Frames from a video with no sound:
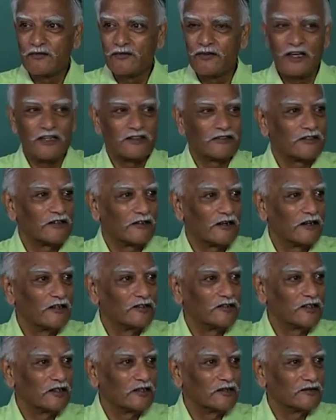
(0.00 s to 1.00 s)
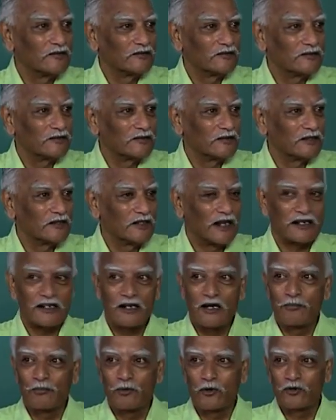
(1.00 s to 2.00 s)
Faith, religion, that
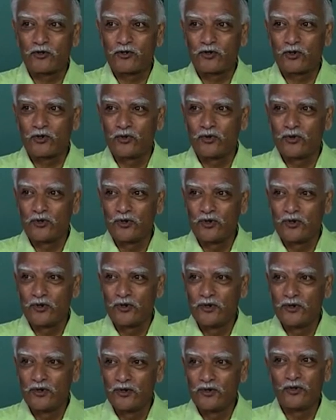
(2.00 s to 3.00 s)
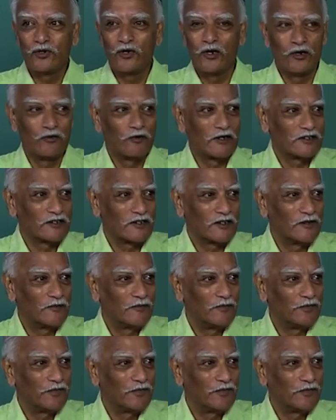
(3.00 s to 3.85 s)
approach to the universal.